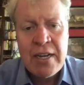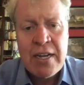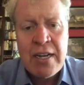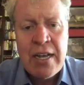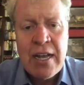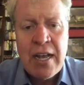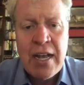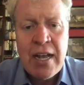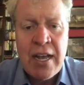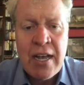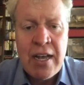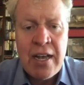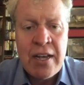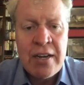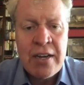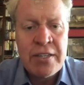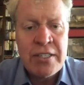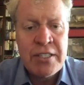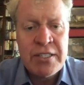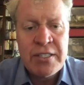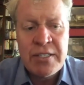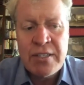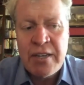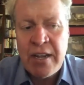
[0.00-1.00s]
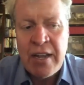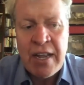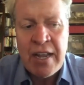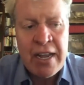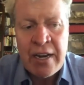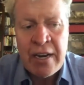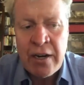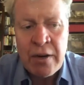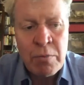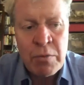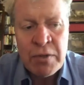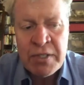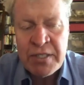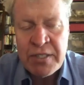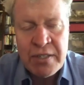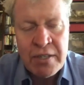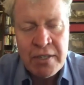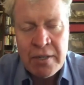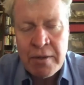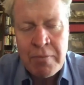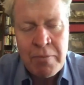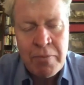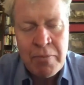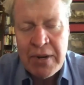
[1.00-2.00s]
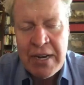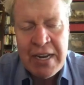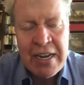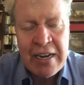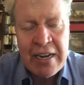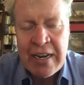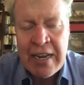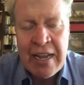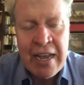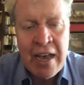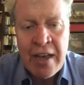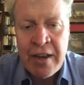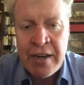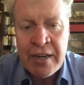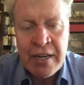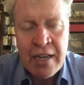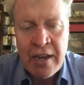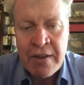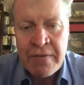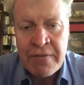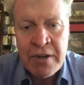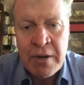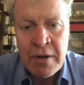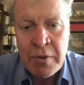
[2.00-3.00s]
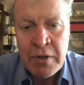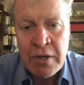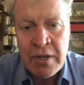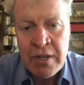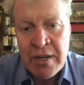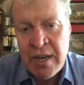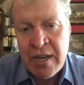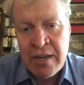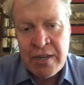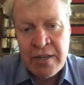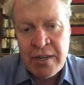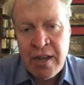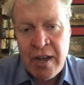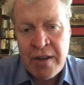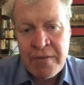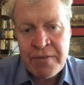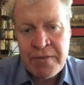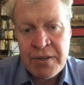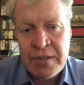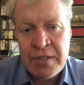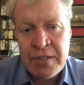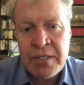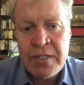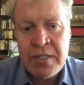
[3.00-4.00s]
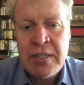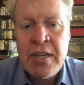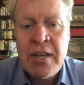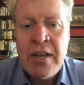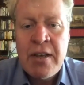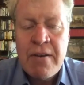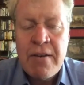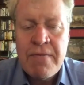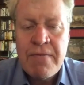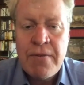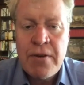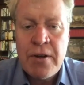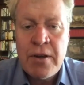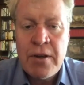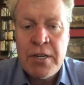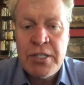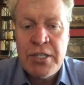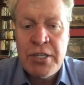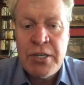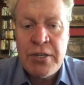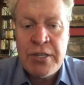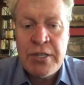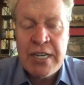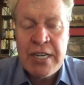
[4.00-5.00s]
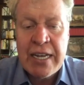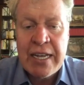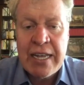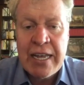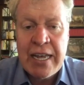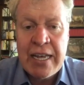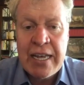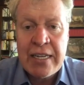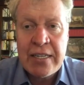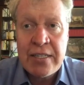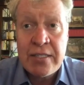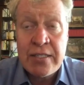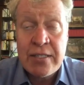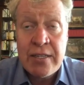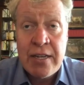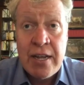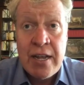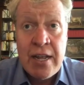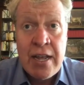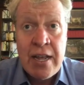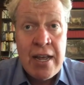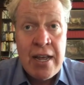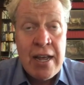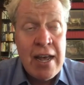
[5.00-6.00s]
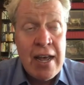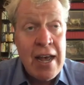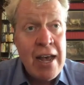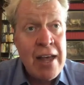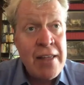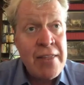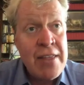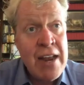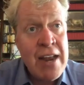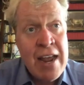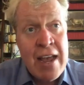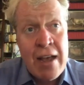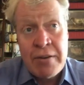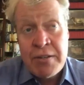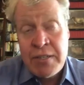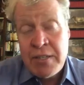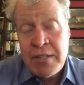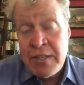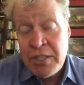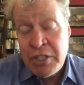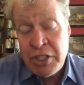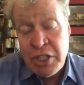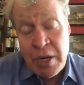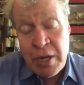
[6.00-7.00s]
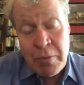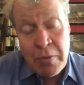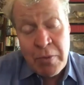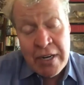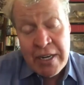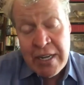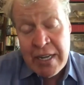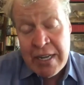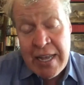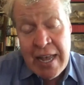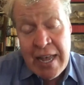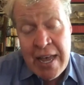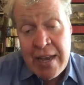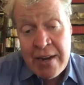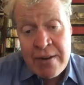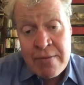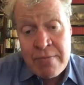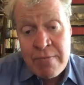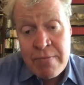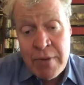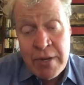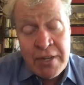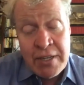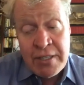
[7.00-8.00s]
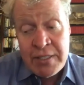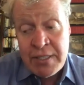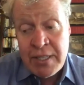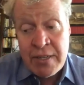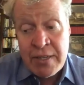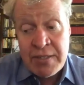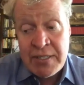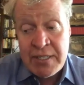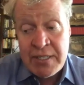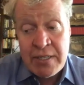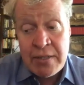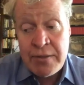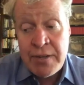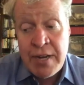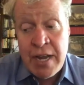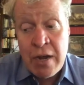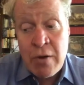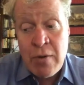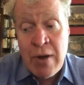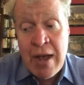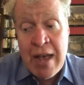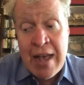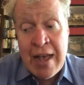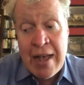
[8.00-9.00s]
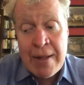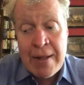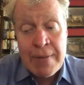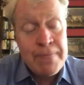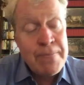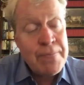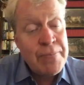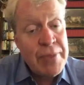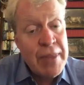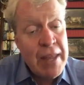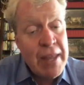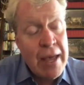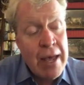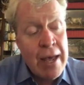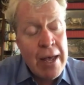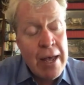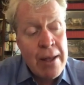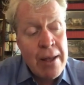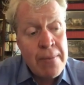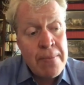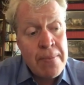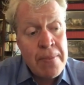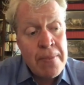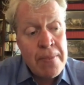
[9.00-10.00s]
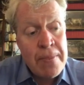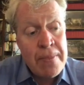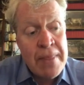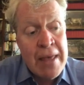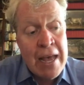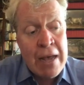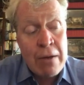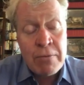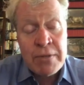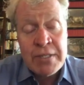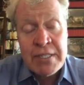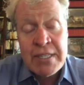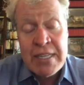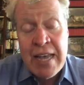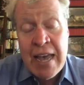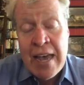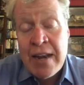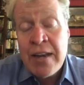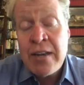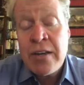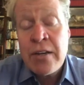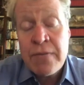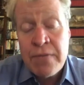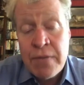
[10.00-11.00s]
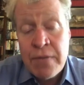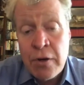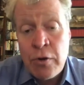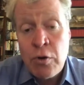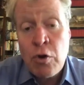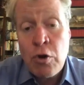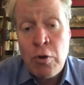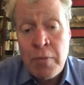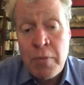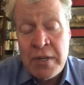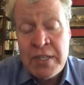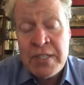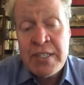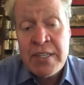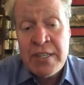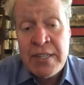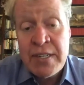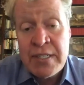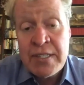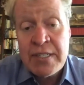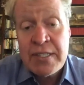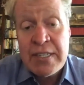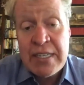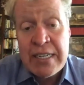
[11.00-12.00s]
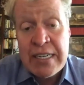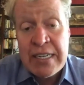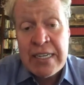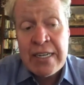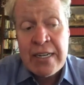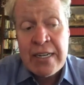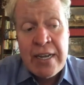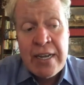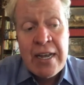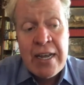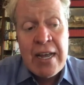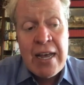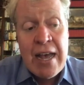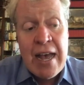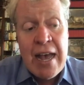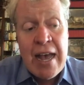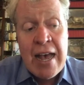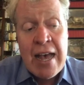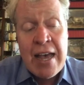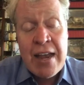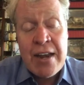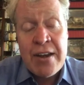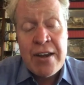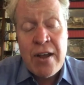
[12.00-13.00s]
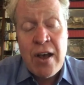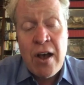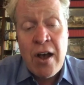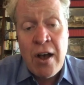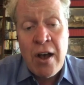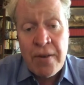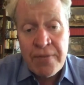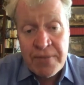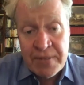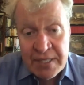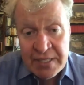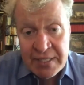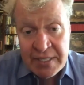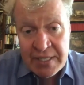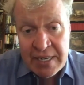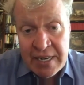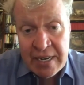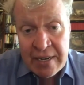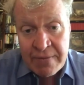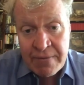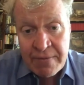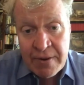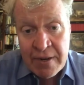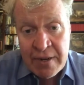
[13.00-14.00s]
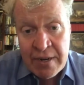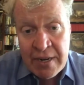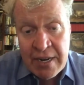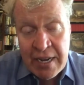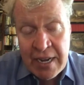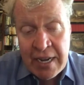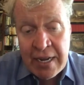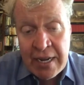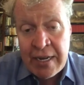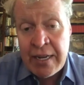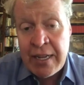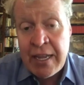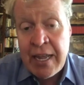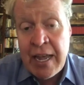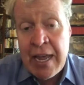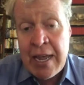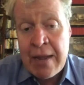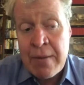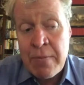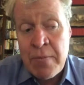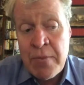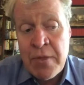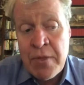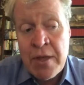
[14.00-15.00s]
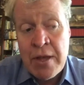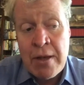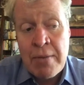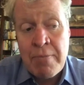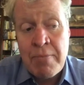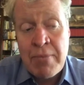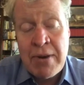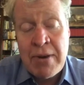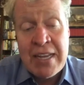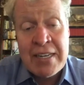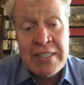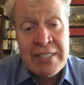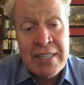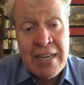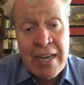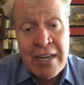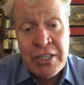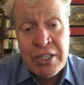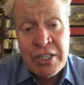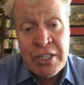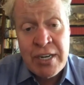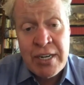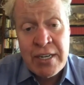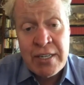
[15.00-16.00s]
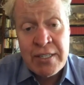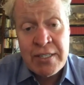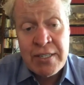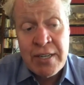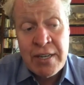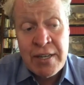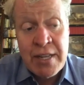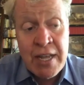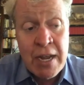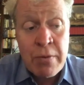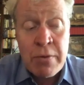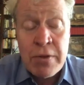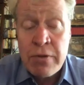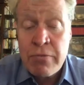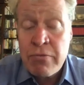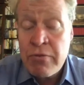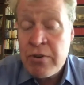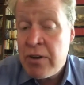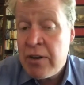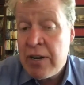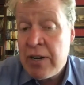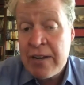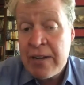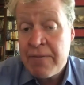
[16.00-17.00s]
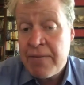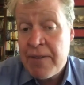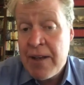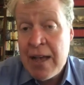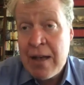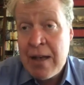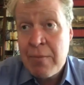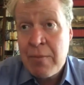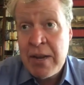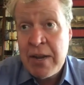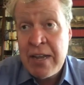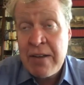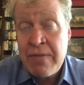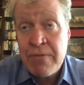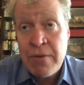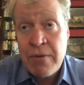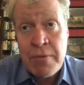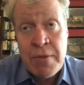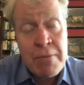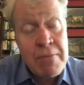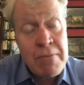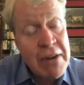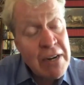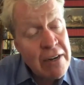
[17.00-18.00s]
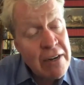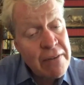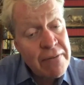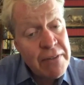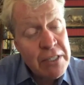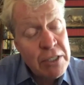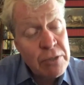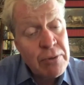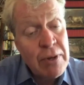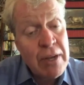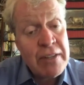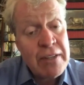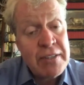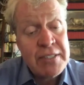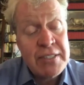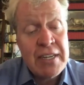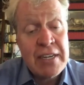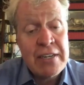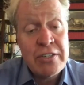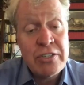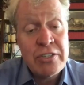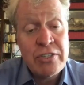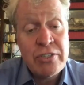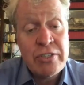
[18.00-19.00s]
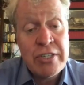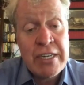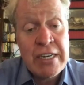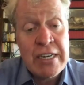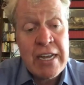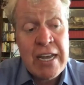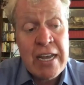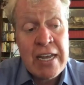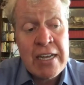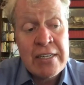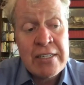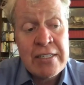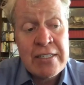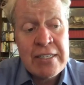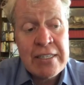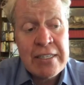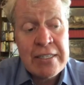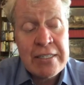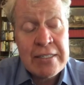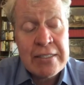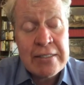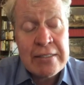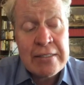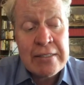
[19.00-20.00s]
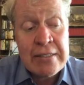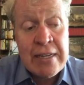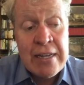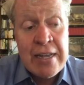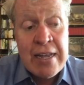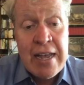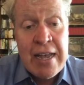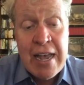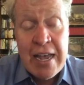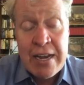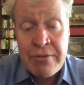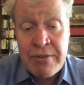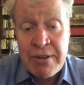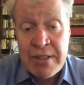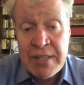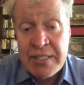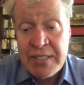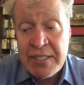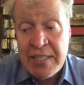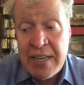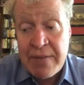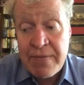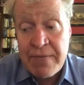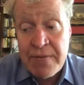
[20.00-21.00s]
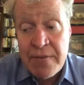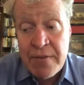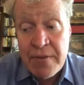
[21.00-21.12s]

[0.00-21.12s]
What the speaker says: and just England was completely ungovernable and ungoverned for 2 decades. And then out of the shipwreck again, because there's still no heir, that was the end of the Norman dynasty. And after Stephen, in came the Plantagenets, and they were the ruling family from the middle of the 12th century until Henry VII